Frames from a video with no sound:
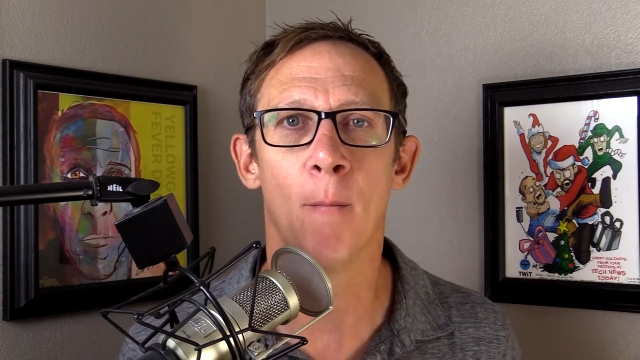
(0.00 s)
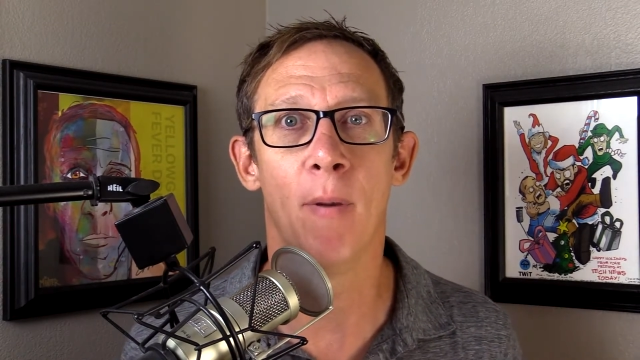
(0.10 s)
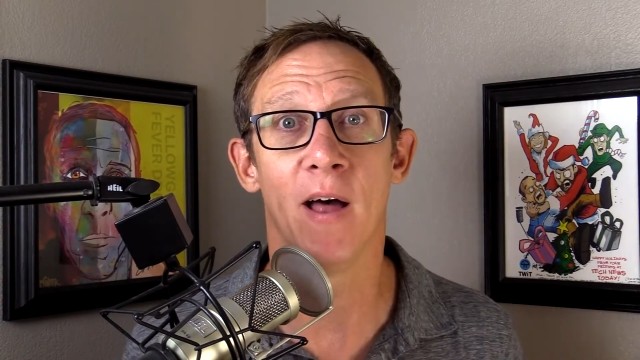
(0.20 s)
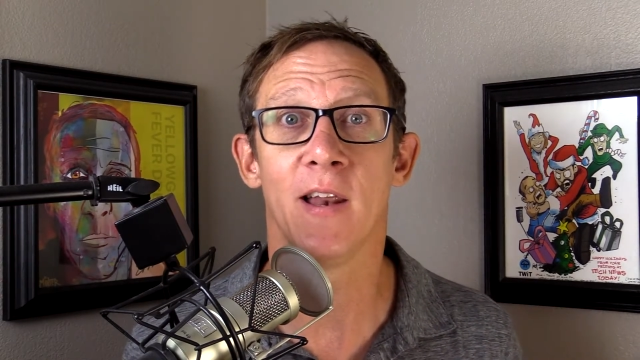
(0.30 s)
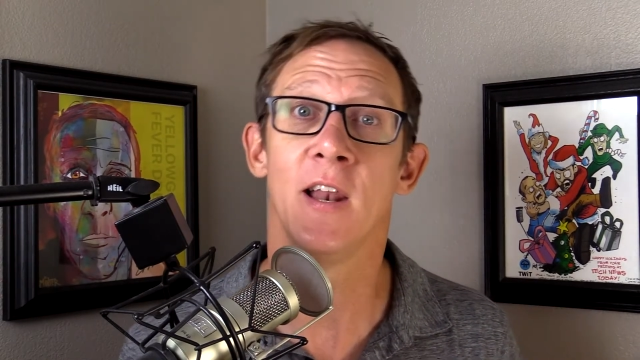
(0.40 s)

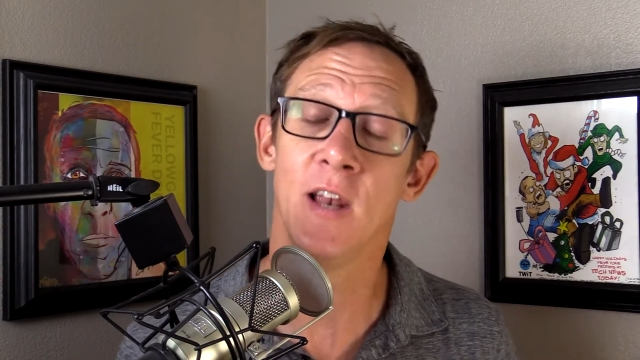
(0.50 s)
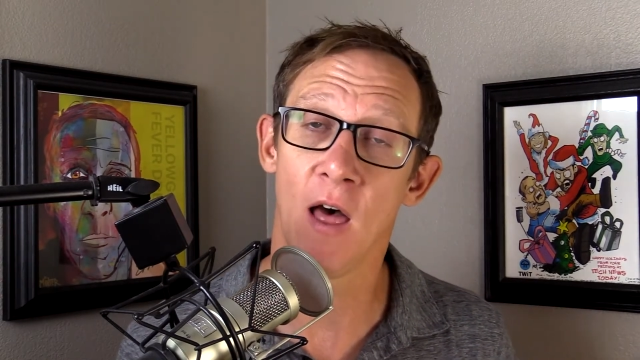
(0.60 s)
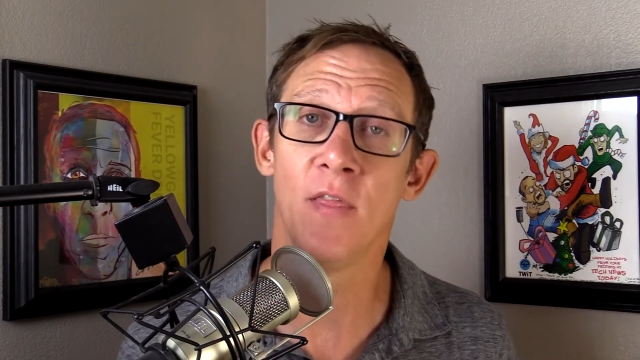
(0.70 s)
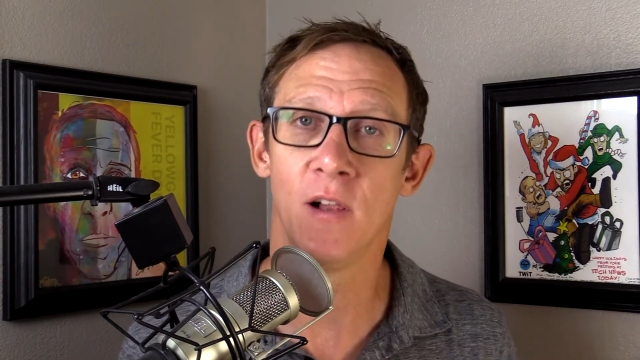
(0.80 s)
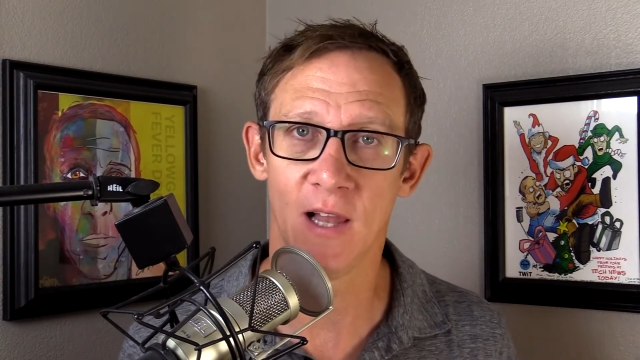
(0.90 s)
But
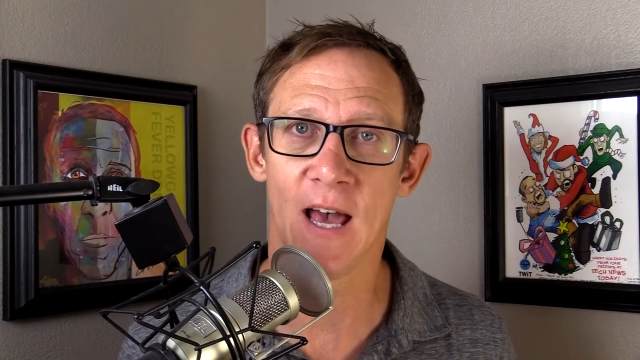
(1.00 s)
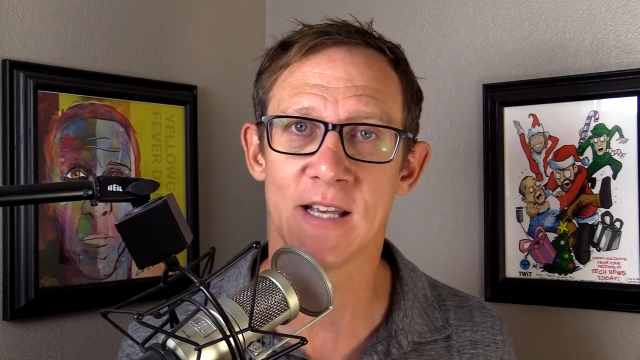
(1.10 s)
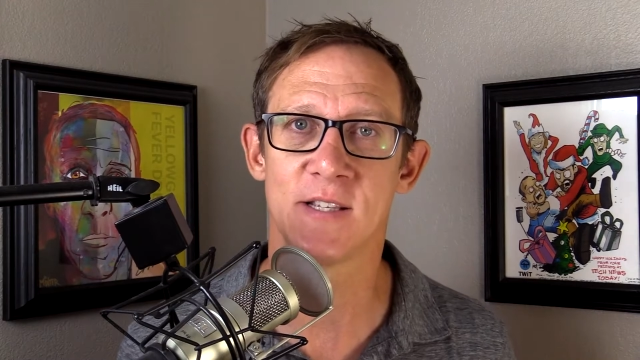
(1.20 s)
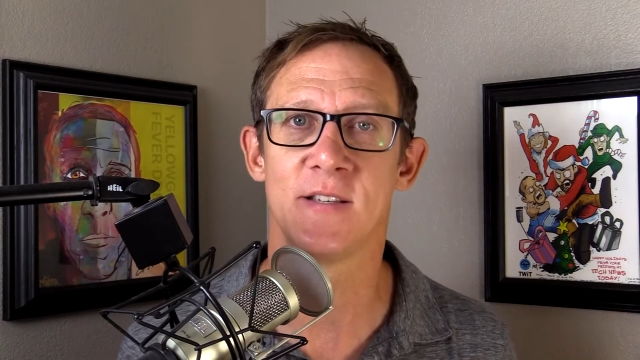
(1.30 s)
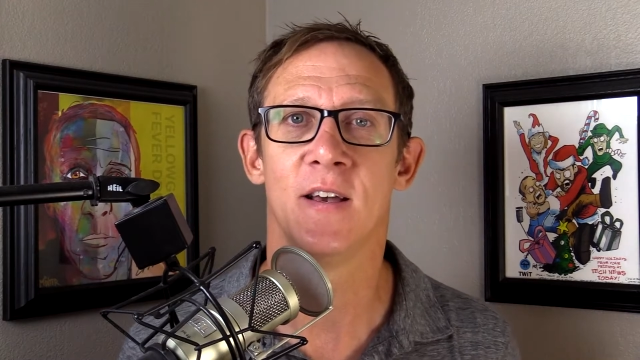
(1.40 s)

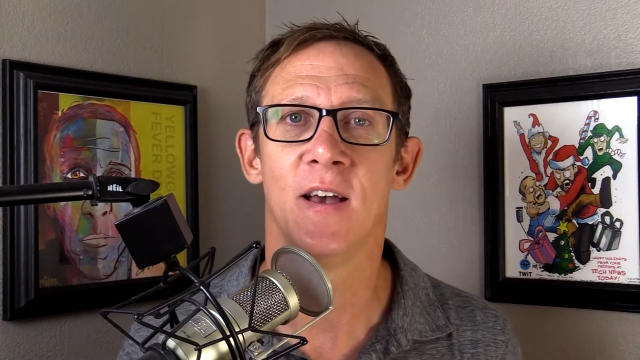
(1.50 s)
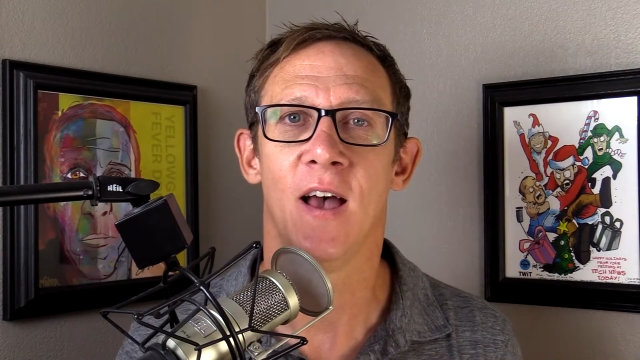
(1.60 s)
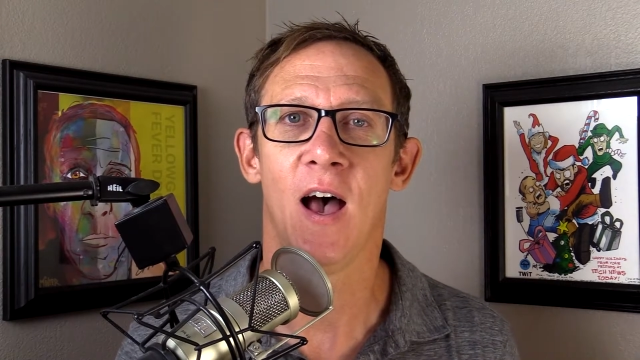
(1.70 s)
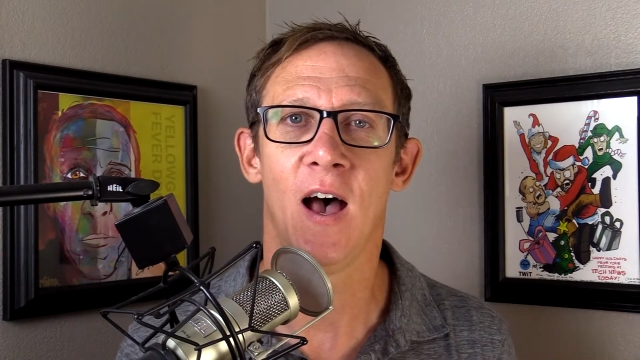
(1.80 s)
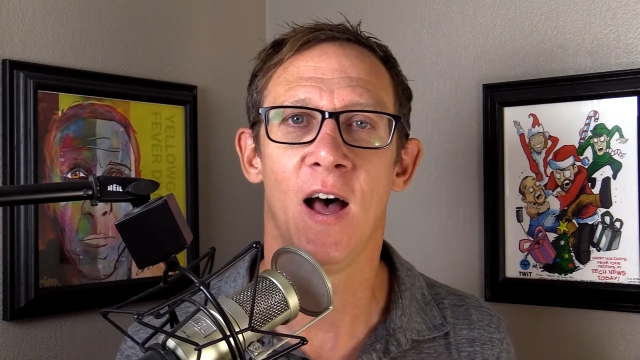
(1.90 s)
nonetheless,
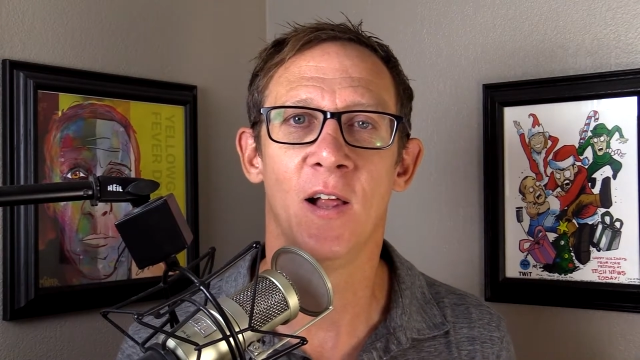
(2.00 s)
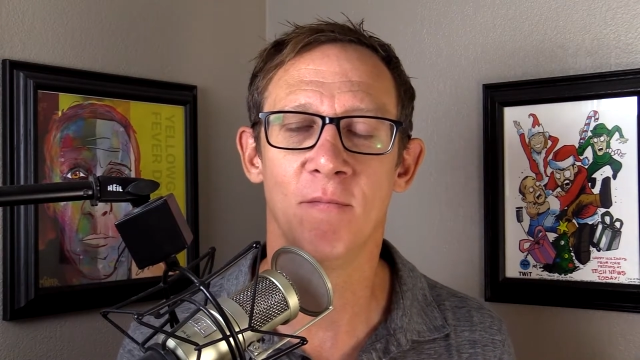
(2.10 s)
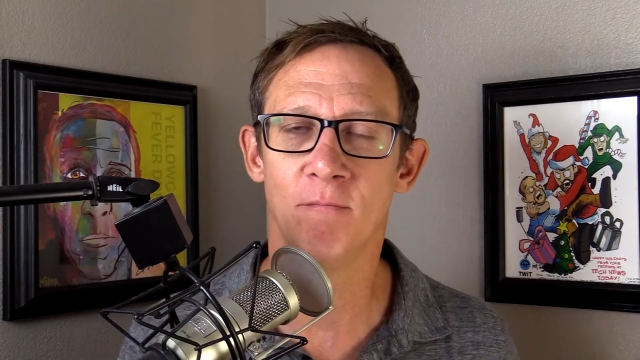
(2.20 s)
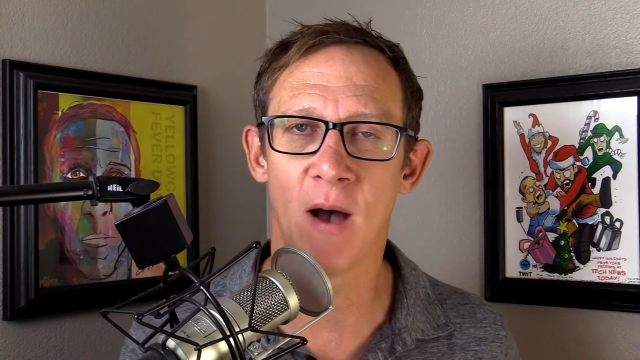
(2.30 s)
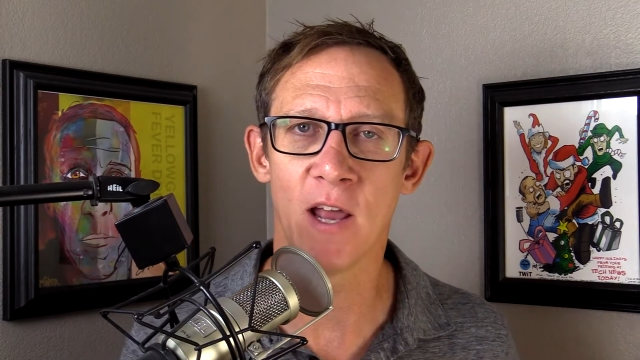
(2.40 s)

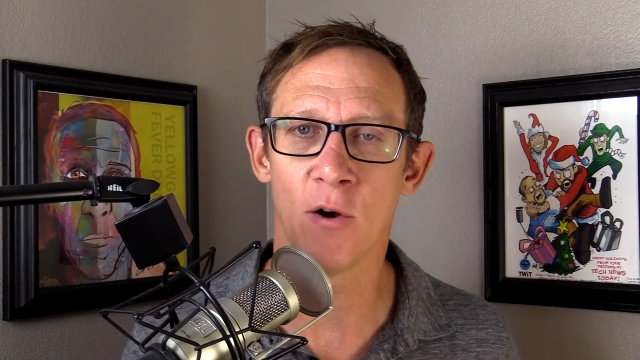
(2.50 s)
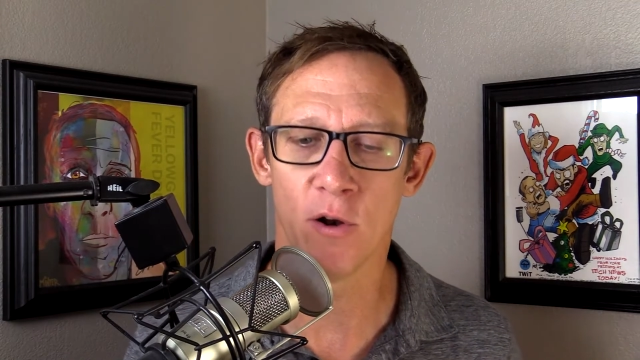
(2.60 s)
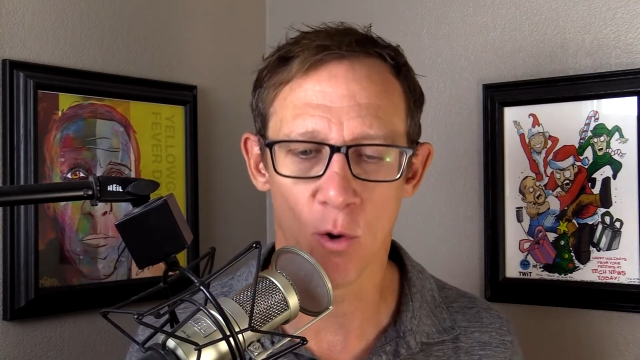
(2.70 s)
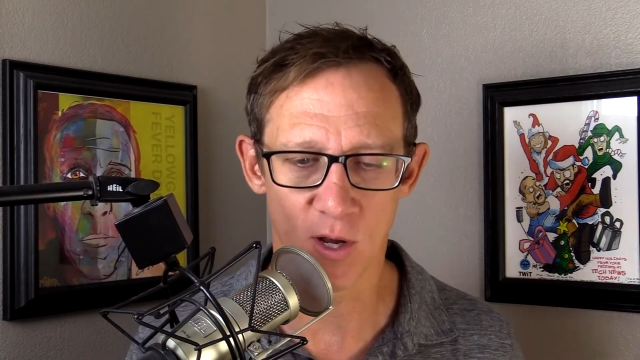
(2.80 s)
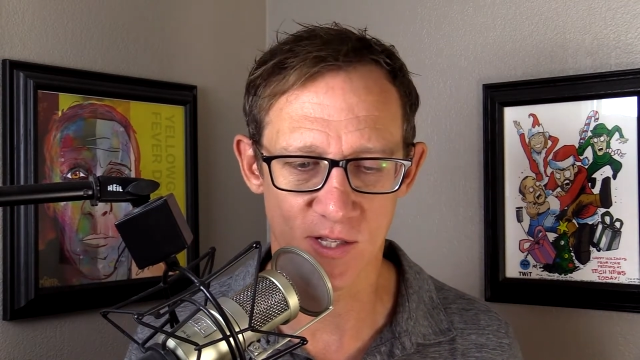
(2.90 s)
minor
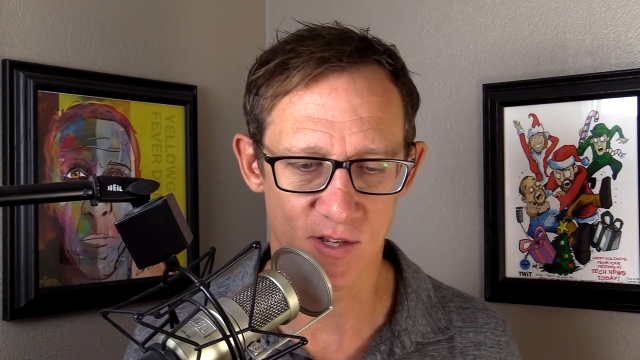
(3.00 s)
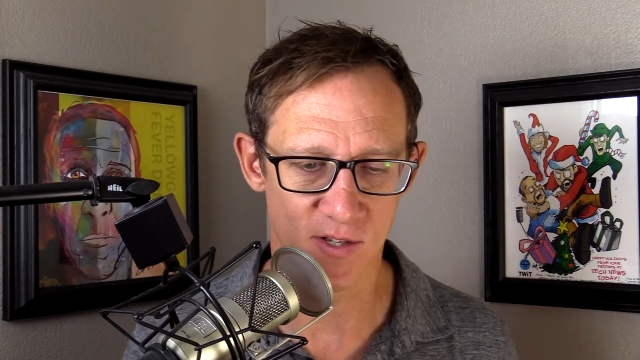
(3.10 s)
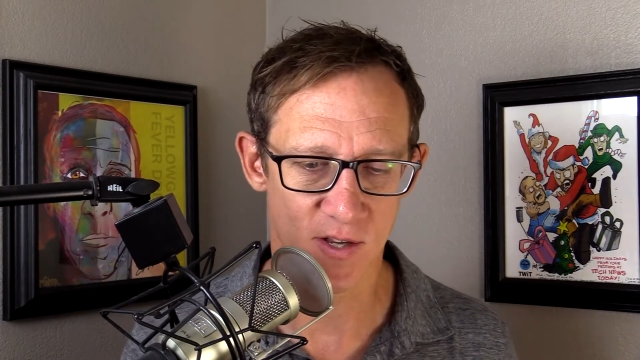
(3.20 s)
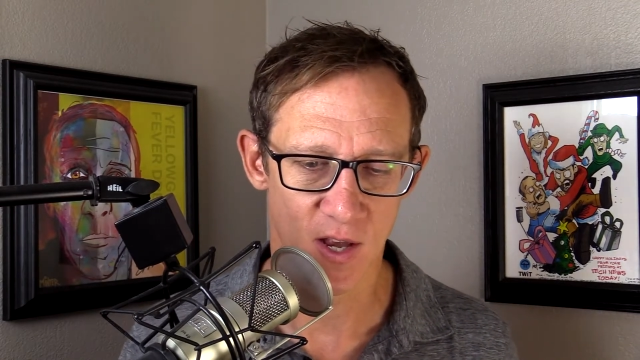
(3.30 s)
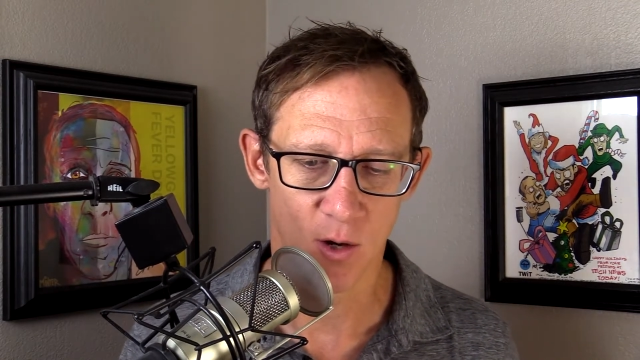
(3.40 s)

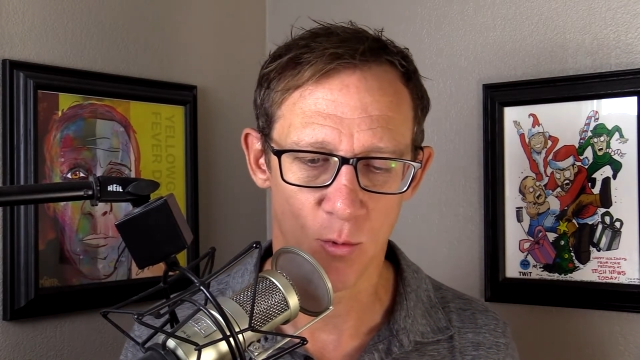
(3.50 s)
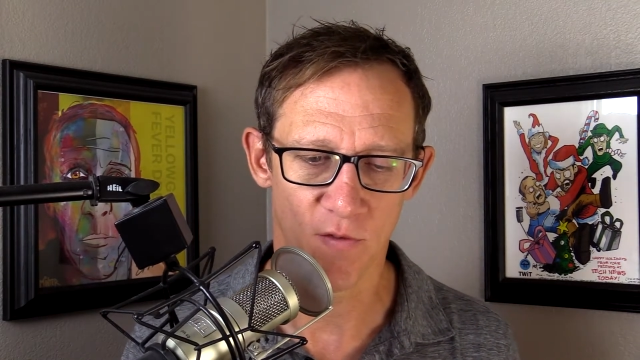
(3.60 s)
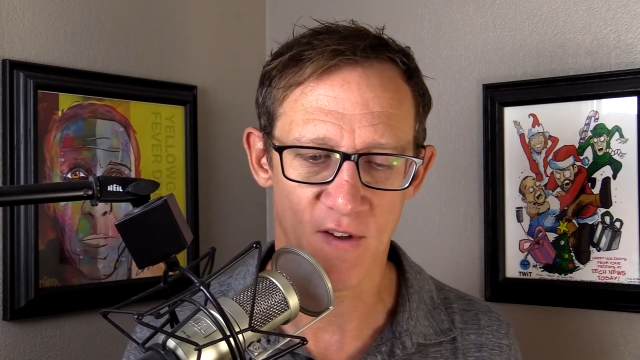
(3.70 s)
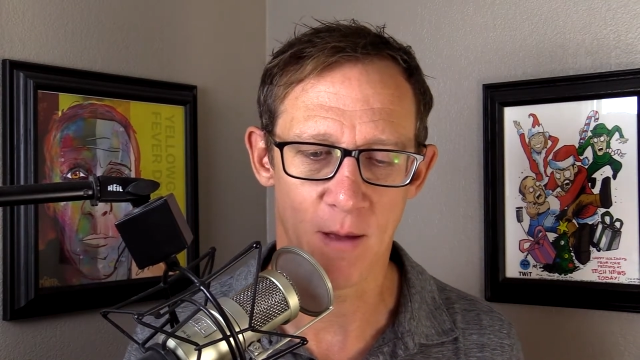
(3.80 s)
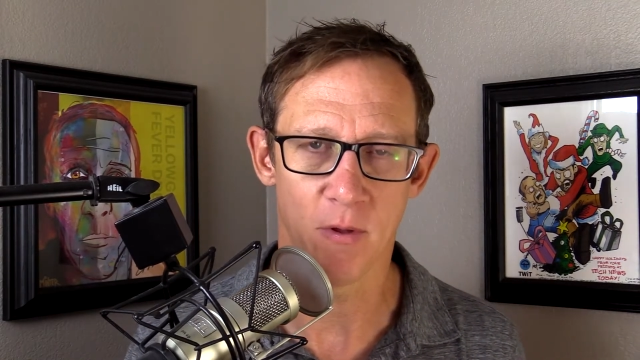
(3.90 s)
annoyances
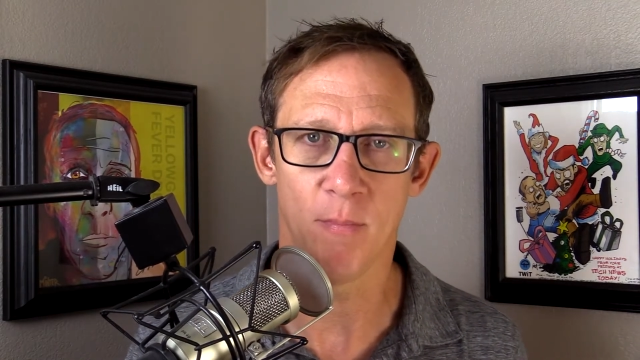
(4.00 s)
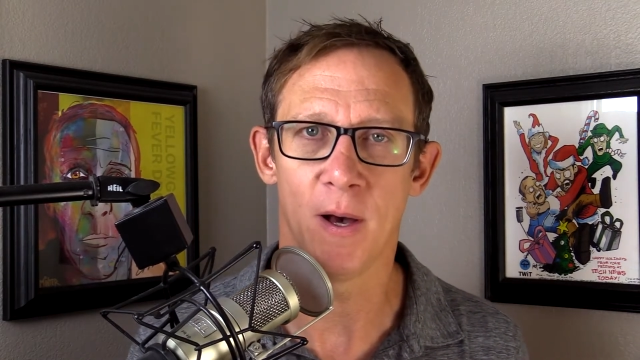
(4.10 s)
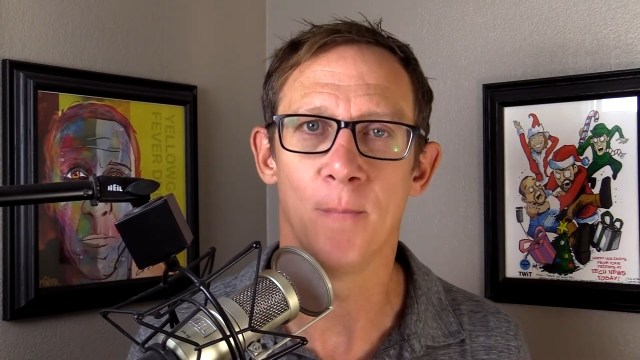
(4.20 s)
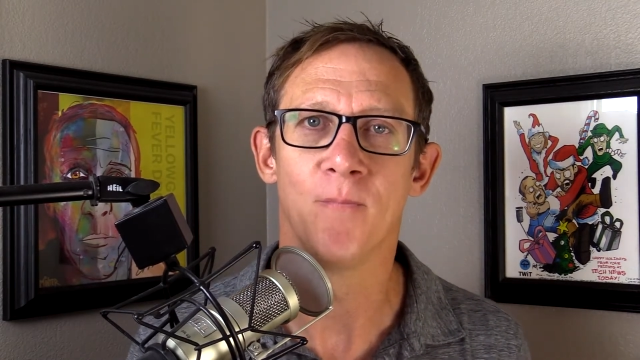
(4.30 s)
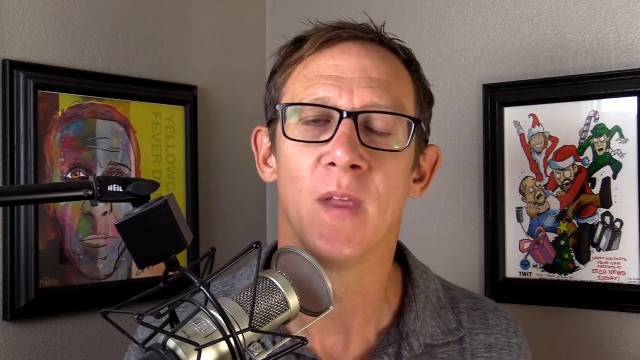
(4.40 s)
with Family
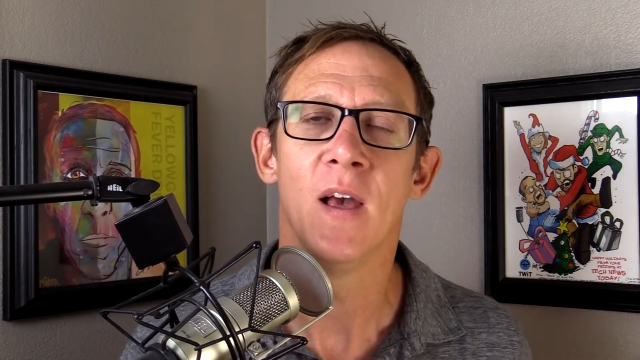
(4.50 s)
Bell.